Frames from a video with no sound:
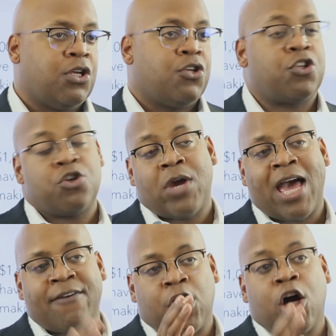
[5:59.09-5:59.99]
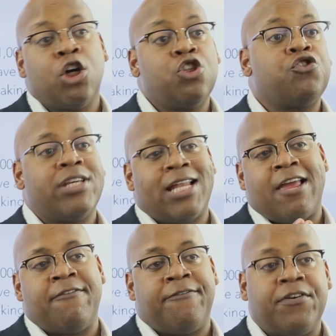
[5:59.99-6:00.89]
So you have a
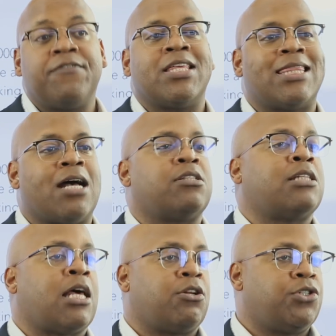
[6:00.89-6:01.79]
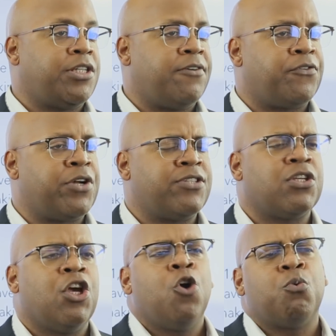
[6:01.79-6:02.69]
$150,000 difference,
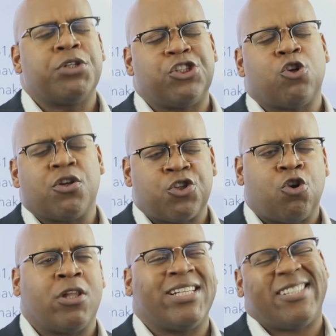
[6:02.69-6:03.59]
which is also called a